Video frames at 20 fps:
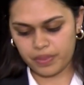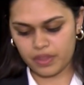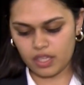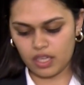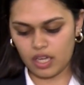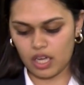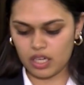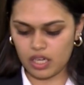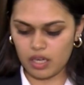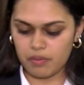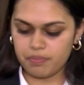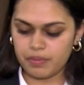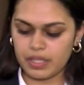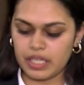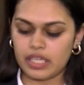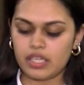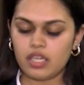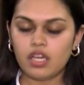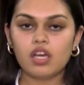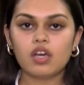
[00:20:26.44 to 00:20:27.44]

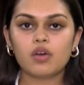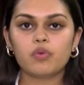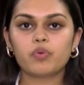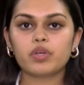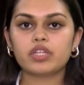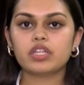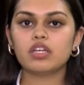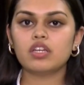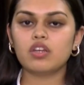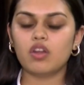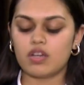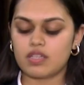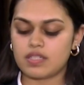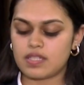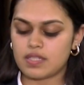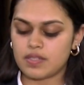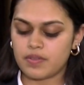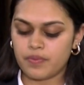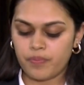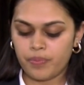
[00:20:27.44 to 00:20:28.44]
accompanying with the
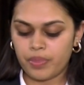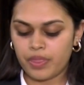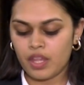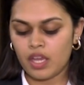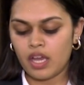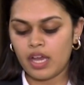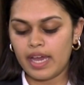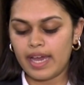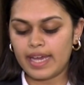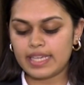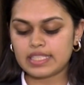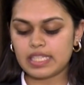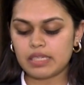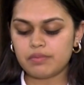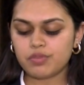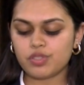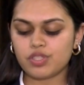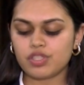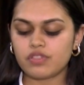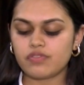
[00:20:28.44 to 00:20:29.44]
laws.
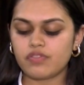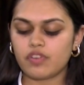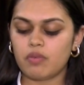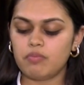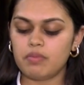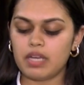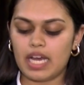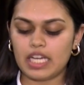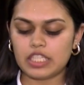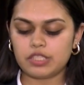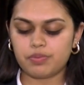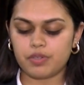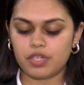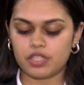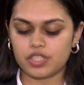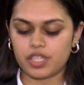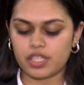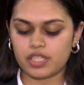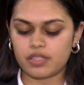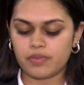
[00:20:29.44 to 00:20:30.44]
Exemptions from large
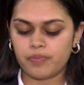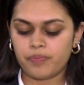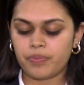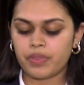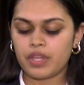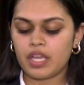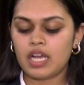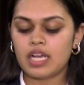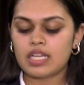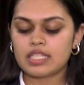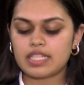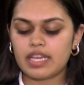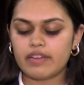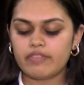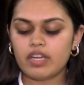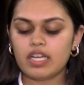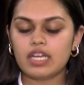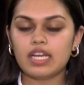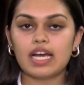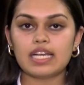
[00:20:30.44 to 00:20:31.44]
projects.
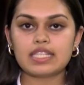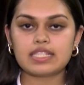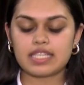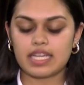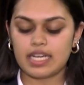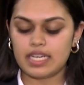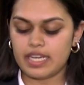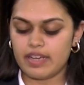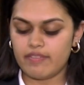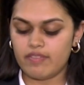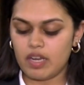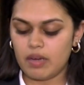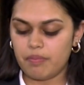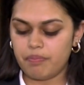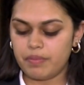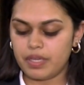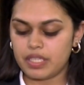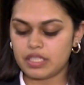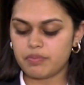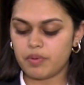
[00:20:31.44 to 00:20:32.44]
Several large-scale
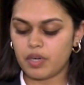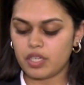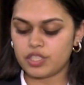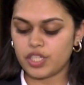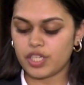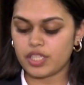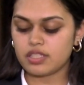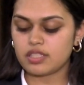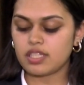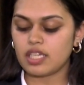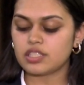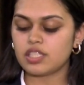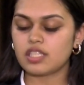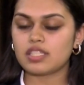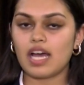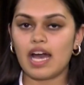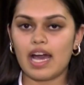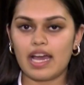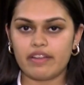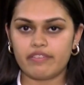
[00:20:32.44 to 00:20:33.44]
development projects such as
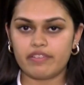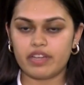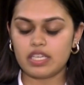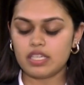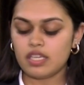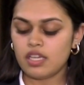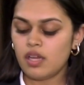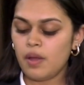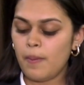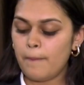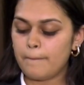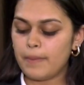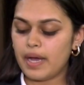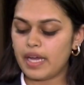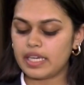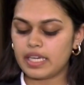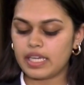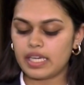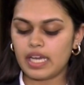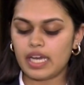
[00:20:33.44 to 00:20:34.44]
highway,
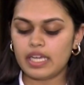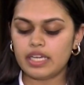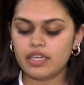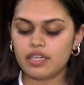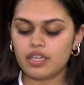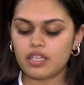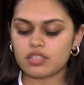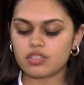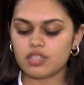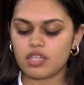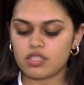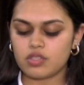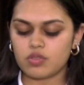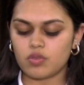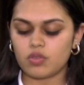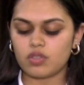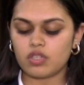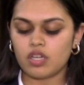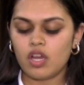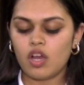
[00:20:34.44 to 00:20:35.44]
mining and industrial
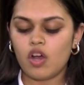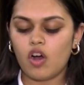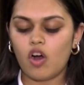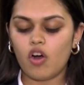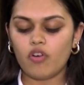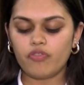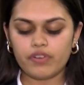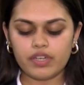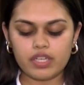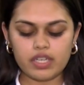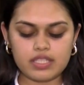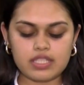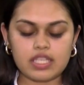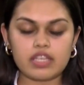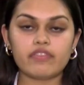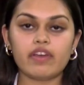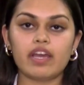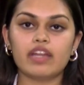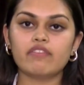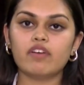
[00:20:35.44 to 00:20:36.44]
zone often
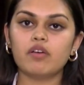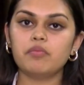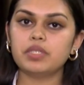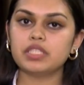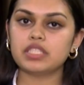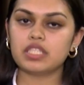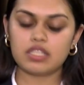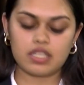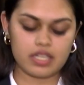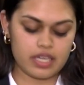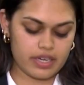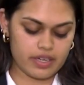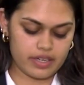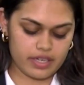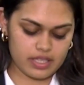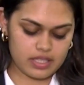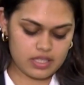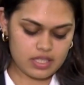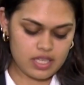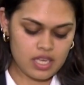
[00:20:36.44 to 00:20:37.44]
receive environmental
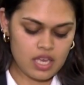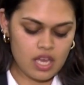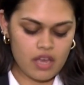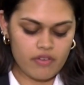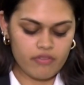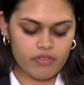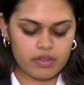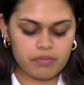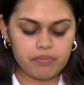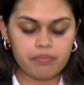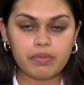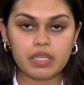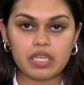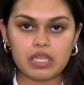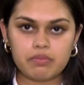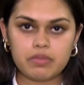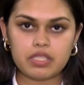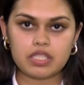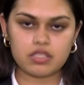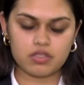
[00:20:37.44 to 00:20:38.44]
clearance with
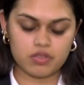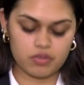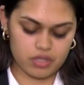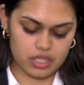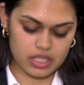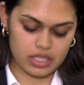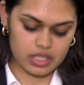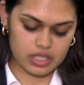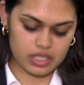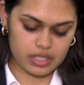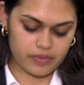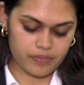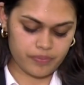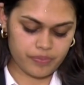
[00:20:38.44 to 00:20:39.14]
minimal scrutiny.